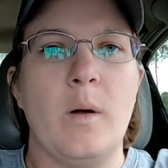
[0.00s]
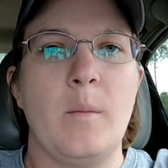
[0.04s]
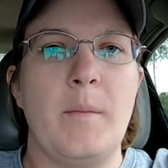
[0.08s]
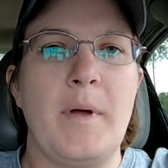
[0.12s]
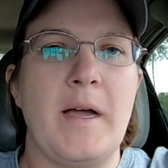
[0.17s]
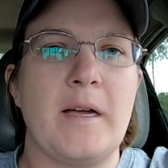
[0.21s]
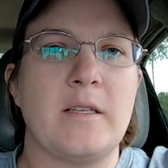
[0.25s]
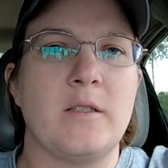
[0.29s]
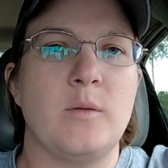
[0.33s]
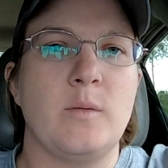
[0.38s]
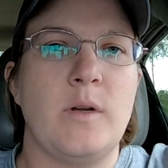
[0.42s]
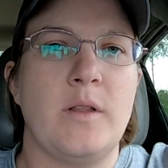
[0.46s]
Welcome
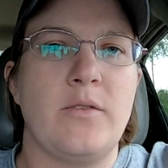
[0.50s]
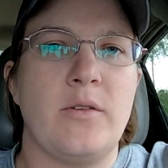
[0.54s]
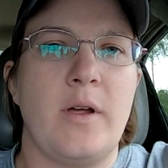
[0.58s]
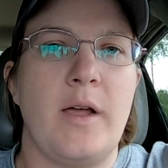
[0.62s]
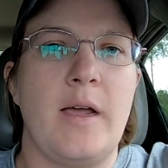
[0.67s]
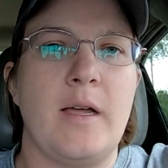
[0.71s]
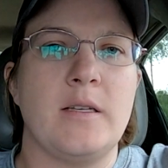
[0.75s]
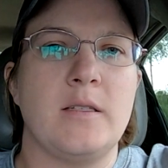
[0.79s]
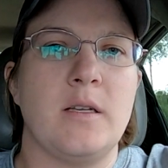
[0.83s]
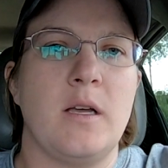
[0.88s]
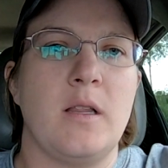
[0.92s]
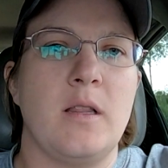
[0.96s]
back to another
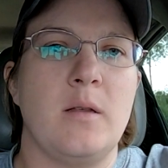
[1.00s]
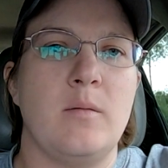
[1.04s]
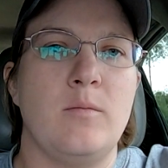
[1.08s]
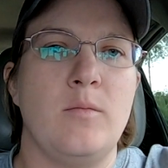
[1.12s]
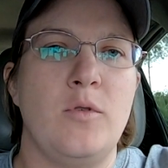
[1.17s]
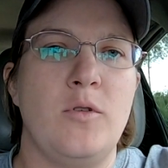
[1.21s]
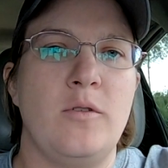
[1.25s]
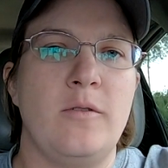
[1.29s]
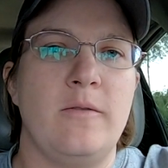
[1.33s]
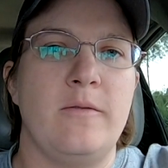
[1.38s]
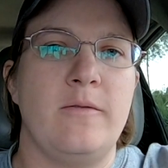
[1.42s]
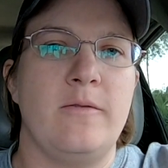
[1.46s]
Ant on the
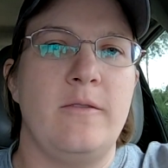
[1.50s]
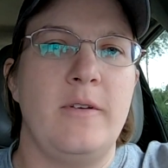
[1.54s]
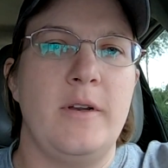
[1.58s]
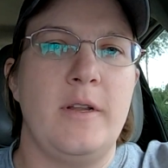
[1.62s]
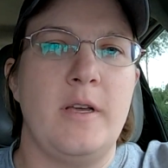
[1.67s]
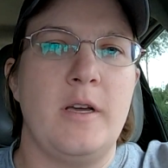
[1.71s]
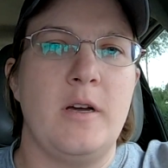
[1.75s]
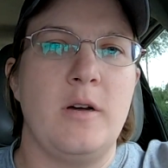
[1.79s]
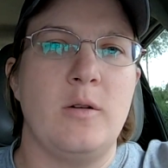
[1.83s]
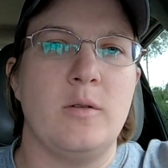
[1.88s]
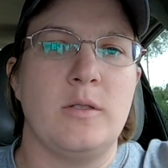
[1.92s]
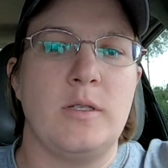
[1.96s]
Move
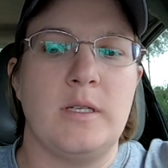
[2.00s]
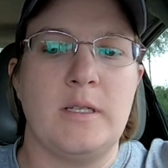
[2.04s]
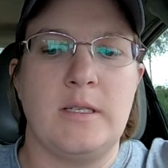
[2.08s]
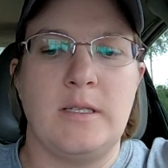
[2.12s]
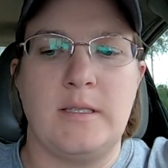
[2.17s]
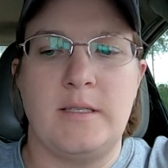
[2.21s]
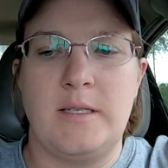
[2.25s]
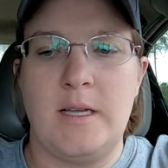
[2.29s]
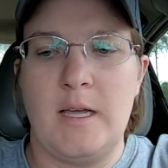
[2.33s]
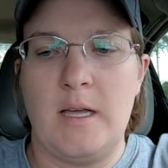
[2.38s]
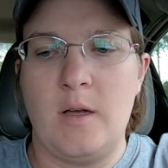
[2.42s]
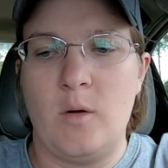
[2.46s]
video.
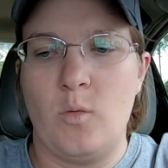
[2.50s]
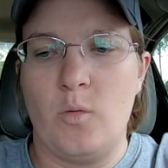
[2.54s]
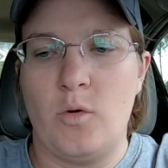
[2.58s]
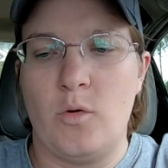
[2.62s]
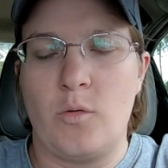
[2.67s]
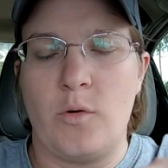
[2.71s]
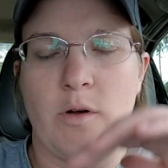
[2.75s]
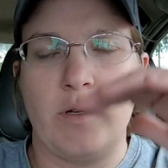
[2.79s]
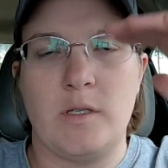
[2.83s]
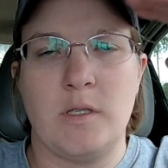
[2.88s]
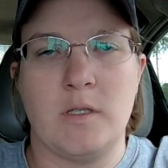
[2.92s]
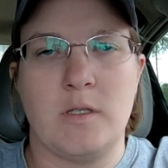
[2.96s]
Today we're
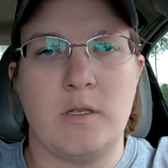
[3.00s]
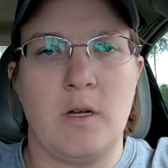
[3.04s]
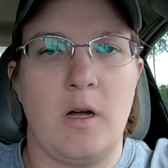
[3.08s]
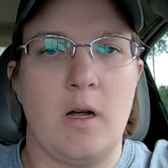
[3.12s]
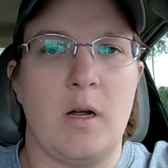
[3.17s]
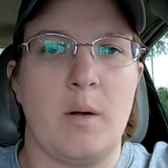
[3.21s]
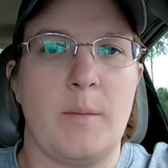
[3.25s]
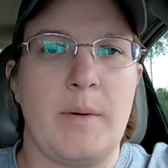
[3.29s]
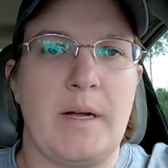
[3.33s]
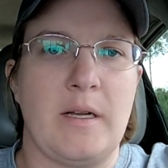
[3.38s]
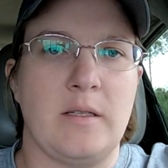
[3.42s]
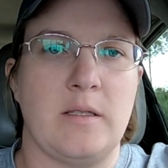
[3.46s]
going to
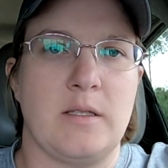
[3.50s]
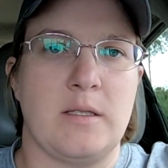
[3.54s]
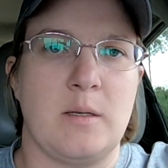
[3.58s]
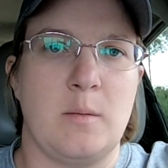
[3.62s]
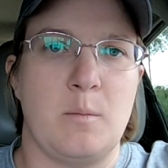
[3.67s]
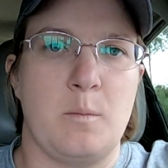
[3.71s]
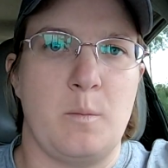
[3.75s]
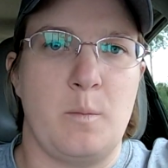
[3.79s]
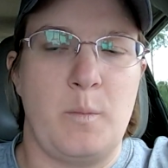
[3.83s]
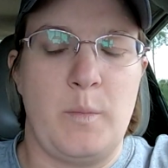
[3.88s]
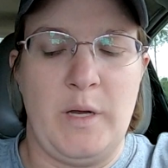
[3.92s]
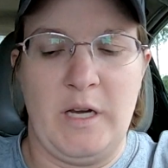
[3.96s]
talk about
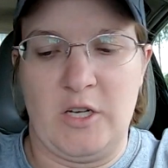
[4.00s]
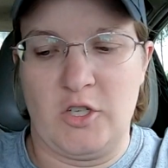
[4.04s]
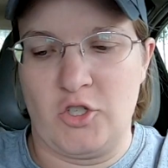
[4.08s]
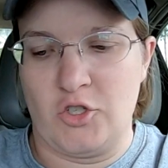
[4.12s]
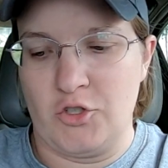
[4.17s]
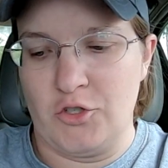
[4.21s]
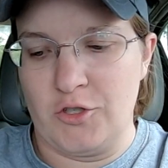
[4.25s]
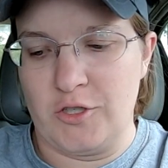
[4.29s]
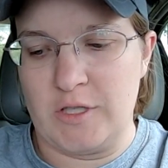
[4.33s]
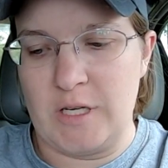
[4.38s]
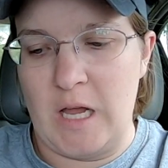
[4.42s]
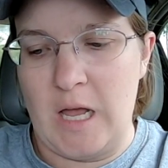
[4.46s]
some
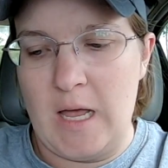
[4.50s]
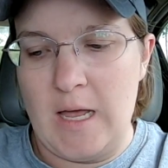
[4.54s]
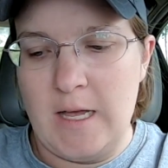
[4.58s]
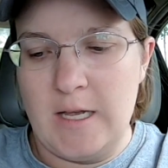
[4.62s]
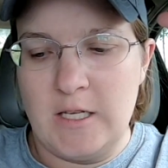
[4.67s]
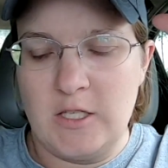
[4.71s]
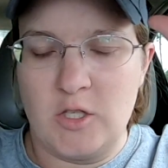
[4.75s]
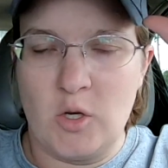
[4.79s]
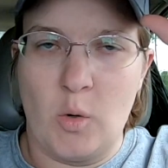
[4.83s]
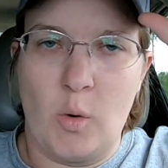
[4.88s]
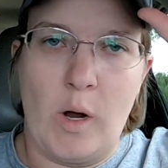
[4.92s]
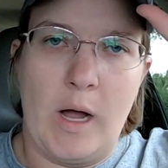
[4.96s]
pictures.
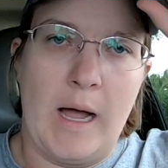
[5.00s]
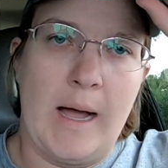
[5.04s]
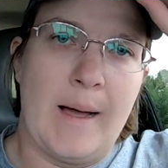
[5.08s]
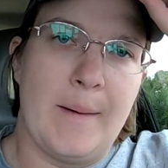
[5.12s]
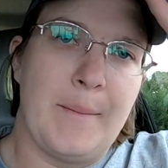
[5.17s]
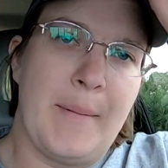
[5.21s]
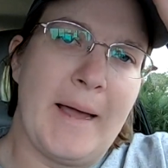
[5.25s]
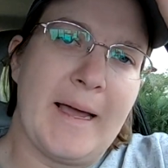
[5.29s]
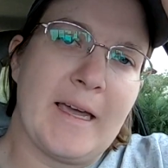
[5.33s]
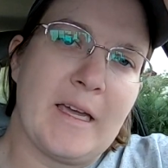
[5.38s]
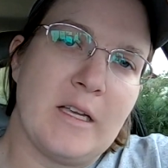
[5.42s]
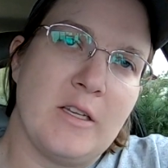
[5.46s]
So
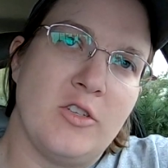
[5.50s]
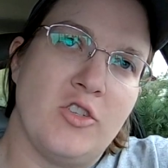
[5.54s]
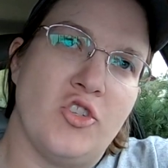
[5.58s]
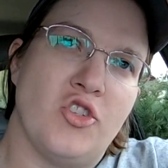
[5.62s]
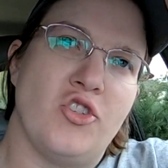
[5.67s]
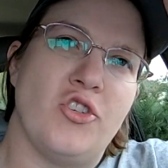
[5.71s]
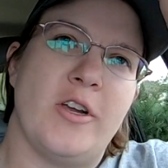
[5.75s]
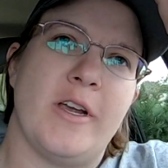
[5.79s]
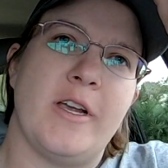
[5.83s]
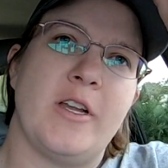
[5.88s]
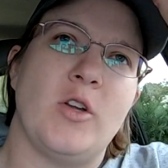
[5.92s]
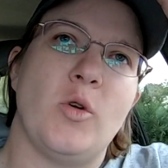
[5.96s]
back in
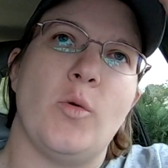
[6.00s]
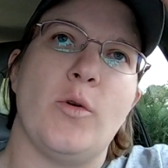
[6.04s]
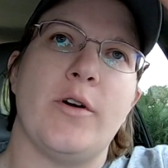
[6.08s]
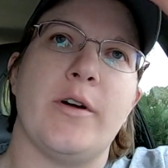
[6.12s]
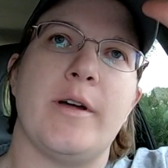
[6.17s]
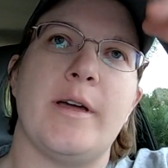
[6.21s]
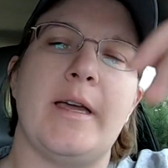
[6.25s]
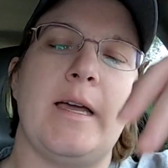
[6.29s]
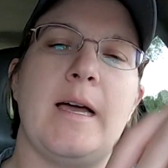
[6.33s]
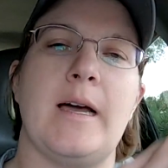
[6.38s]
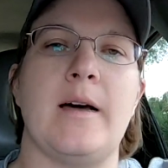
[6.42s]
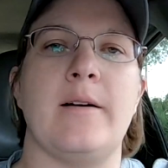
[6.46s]

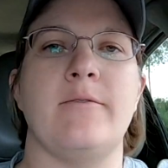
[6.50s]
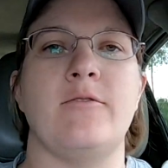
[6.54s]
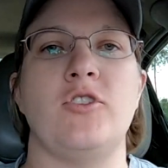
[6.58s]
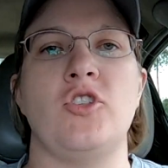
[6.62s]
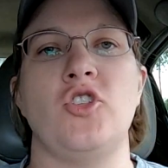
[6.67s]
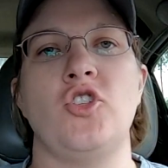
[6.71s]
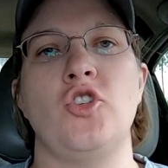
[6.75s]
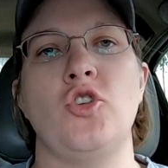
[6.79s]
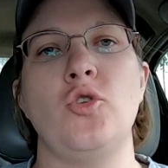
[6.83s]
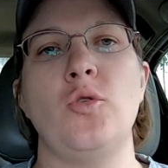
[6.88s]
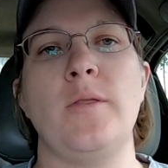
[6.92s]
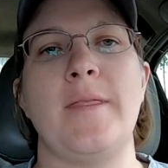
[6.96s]
January of
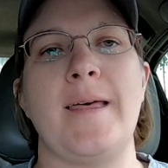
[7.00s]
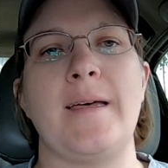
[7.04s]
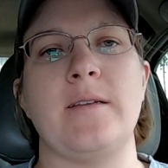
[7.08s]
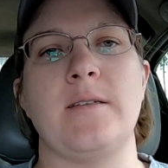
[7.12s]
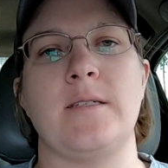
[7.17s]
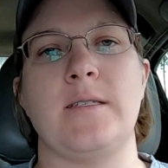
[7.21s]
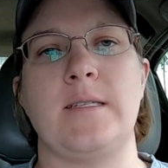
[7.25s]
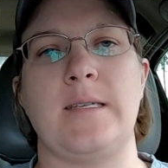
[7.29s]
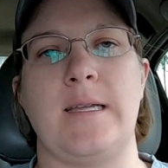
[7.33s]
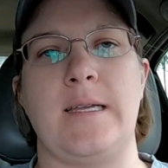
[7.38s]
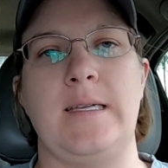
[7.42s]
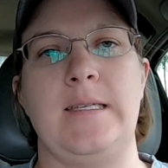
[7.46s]

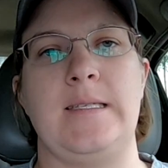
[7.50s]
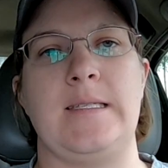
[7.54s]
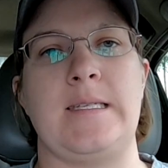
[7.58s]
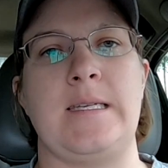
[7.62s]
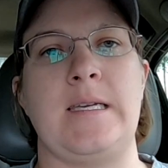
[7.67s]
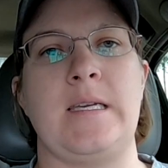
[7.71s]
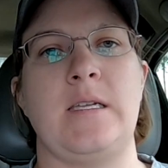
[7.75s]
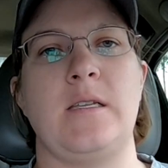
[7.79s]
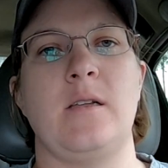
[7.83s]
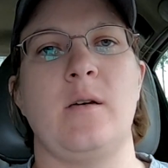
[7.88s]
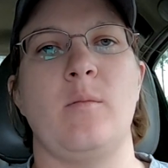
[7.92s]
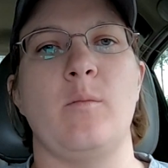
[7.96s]

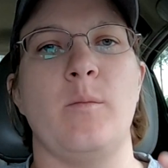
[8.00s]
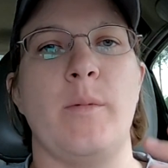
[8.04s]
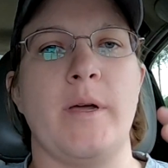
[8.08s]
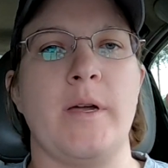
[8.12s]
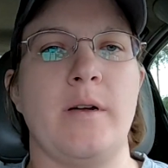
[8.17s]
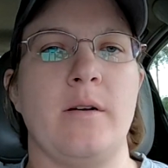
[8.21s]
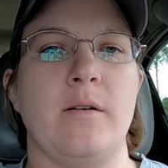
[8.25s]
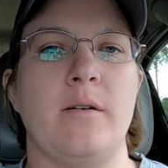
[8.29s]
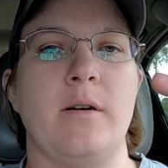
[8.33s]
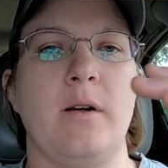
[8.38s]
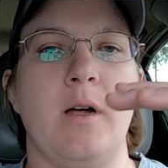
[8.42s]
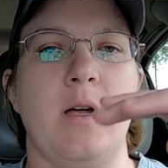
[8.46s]
2019,
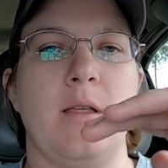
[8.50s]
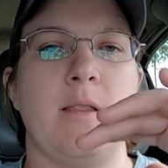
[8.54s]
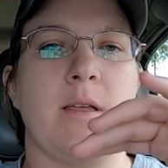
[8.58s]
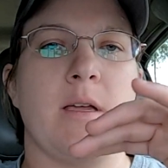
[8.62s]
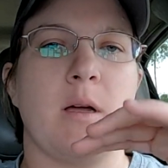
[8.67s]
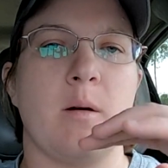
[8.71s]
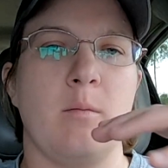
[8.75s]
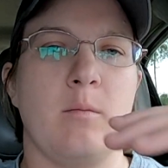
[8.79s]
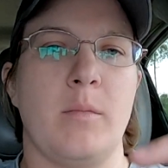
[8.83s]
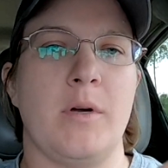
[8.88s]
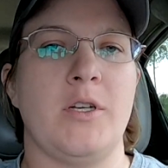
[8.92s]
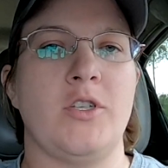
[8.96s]
Bear the
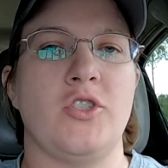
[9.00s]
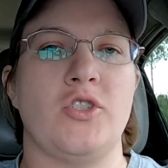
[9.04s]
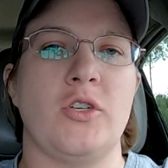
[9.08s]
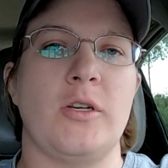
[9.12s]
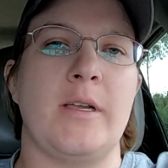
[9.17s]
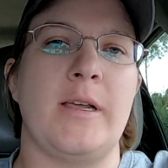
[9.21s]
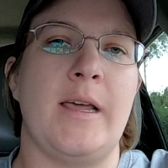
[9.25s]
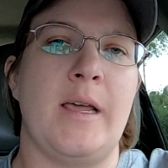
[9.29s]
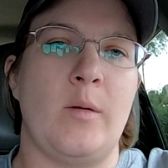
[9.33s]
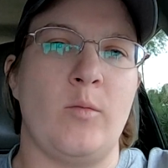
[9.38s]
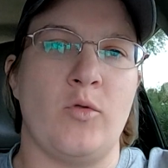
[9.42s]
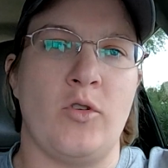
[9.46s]

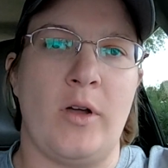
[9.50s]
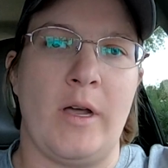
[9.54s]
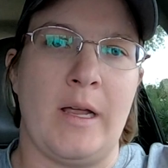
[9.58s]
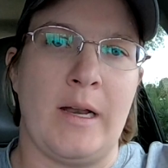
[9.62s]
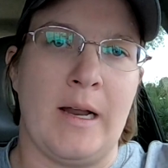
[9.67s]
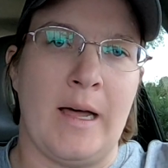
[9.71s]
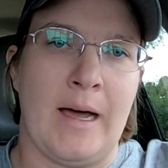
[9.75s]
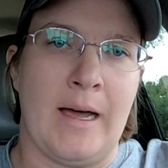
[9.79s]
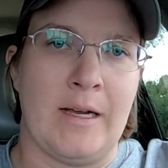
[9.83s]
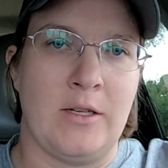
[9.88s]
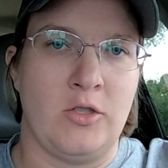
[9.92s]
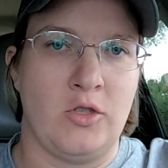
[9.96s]
Combustion Gamer
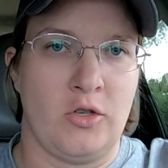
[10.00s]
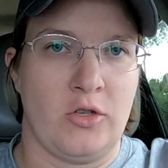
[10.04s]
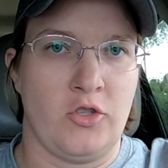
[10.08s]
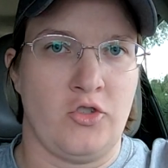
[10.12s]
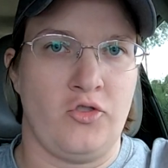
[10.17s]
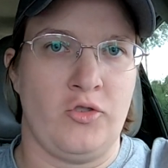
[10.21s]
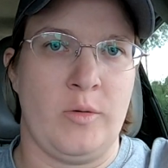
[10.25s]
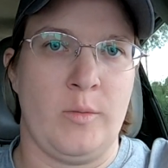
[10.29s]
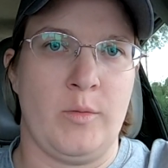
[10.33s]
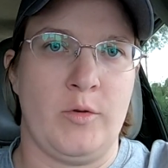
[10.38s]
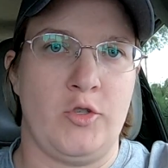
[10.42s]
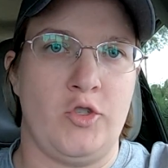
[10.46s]
and I took a
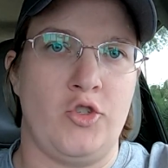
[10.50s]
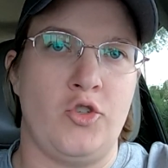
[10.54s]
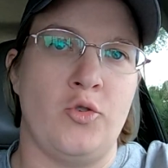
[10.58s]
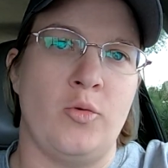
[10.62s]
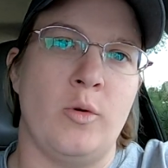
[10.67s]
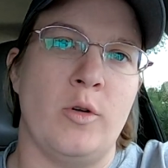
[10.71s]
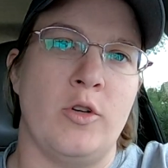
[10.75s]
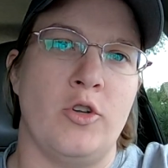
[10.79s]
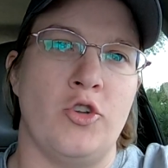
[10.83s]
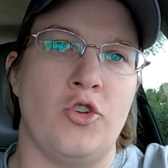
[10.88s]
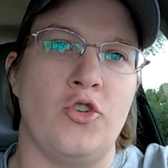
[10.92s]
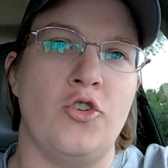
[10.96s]
trip
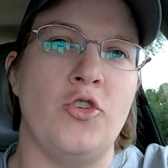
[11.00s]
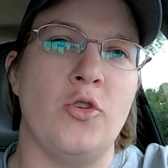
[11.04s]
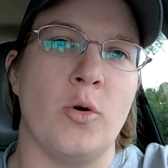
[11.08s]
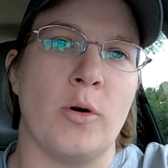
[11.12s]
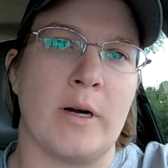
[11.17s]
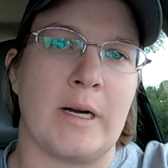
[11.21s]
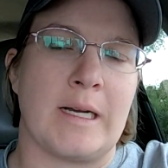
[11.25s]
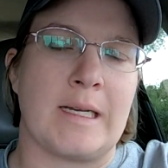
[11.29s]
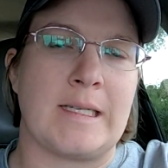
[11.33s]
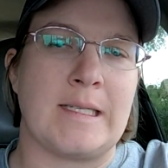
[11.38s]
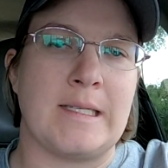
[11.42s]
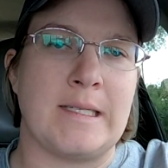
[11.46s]
to New
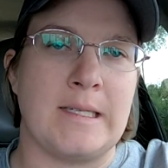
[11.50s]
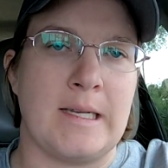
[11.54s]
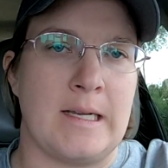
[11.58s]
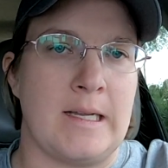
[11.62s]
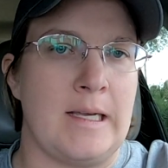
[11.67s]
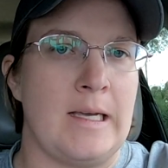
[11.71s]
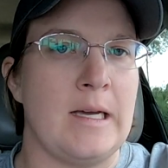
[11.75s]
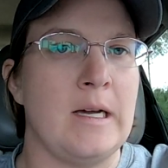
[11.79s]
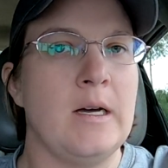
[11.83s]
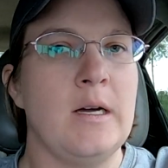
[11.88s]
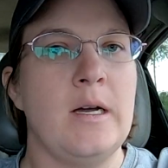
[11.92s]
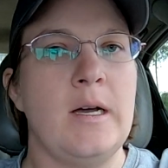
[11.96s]
York
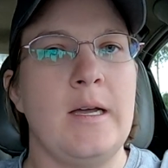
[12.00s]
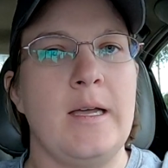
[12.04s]
City.